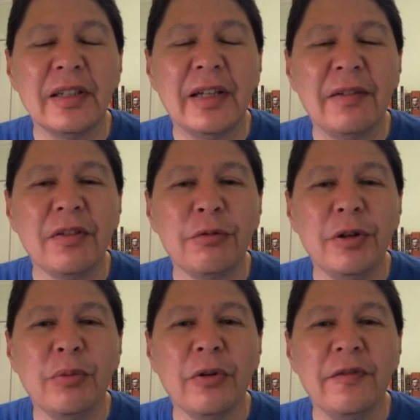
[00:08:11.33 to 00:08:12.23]
have a
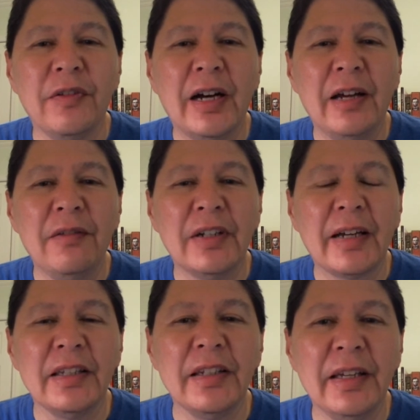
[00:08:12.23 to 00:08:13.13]
3.5 and I
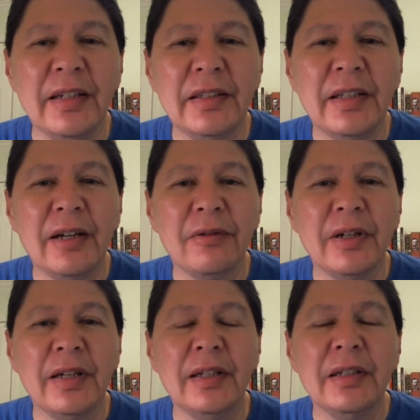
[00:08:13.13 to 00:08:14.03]
can get in that
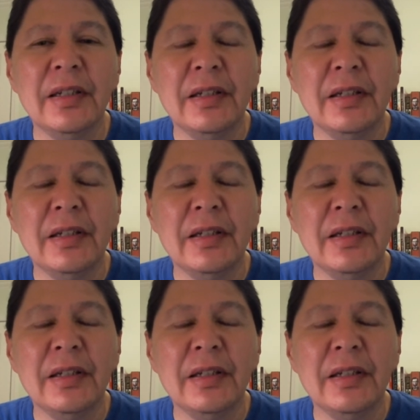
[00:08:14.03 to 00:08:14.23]
way?